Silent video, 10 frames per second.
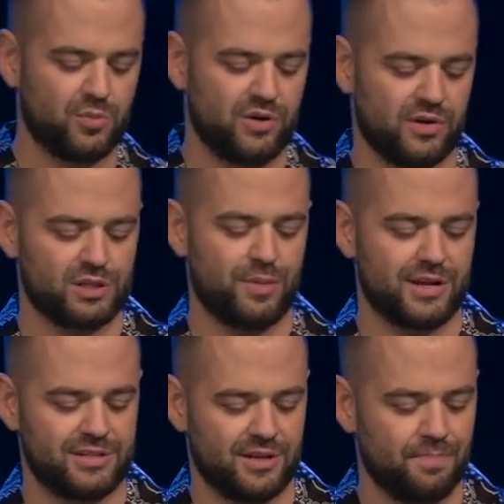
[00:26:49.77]
would have
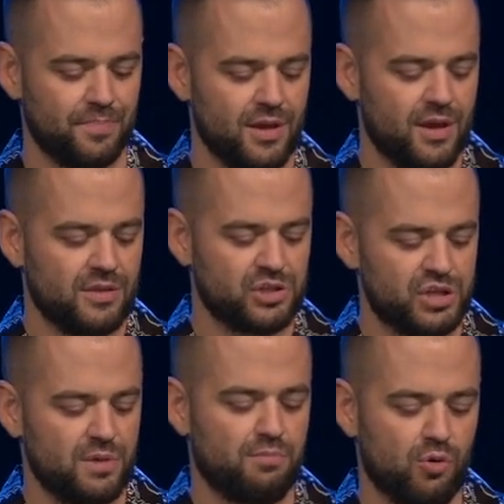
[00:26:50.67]
expected. The
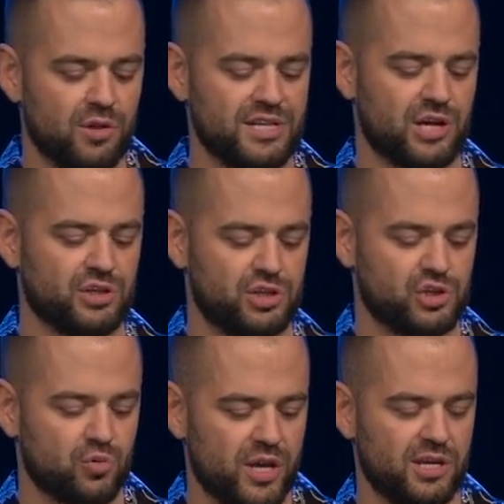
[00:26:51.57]
gene pool is actually
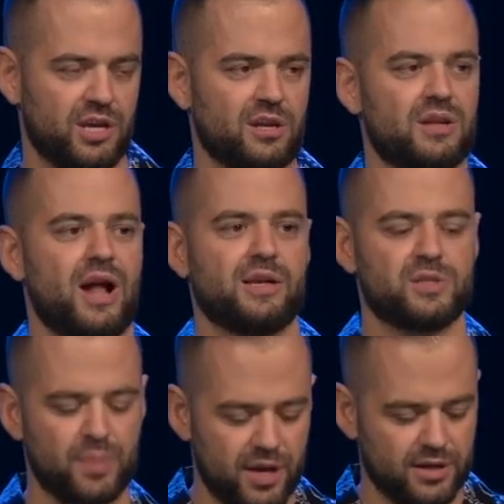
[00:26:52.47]
shrinking, not
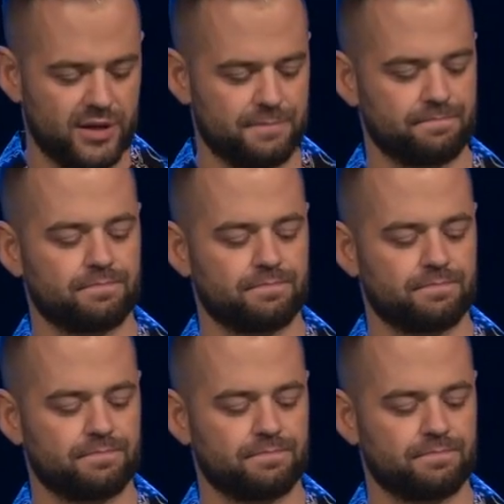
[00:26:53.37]
expanding.